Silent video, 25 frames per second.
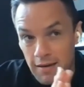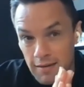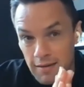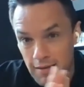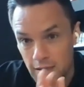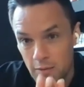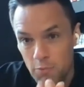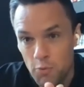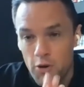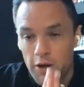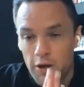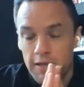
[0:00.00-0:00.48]

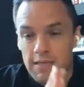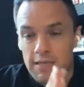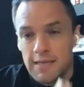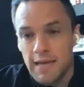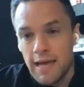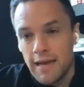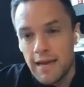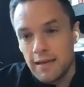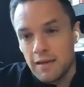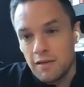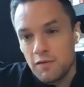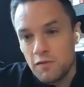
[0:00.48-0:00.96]
to the point
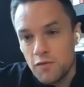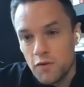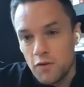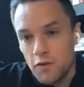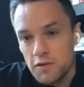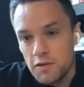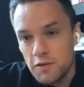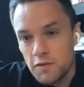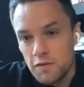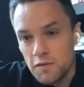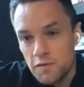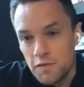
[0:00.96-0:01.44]
standing in
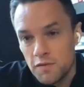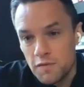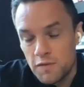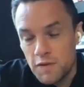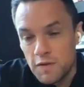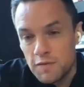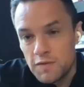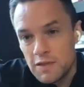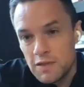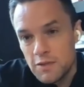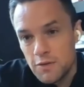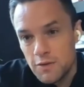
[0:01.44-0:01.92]
front of
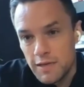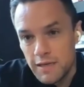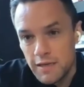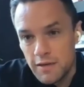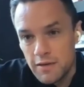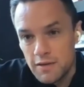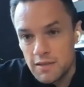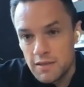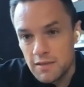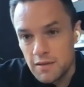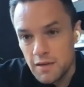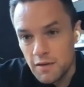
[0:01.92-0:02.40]
52
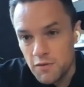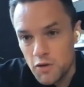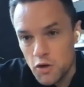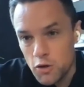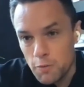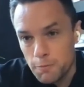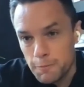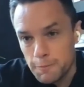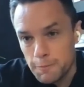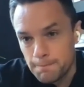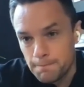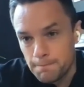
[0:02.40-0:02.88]
leaders of
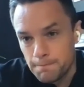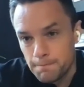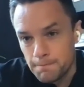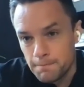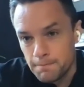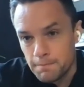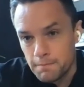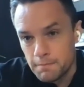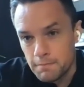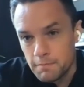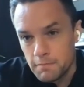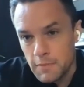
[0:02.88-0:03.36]
Europe
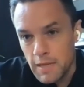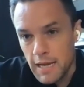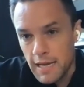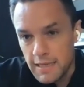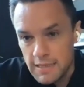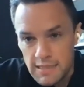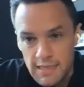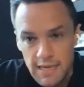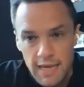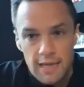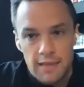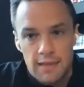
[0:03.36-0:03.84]

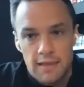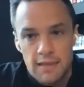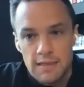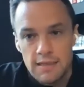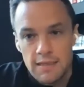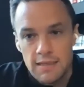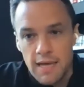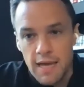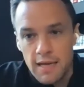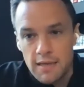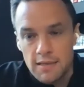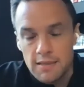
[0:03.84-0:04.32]
and saying
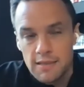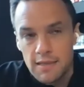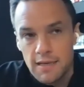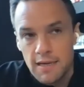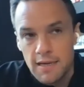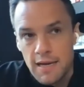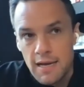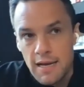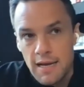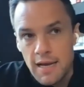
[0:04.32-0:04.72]
these things.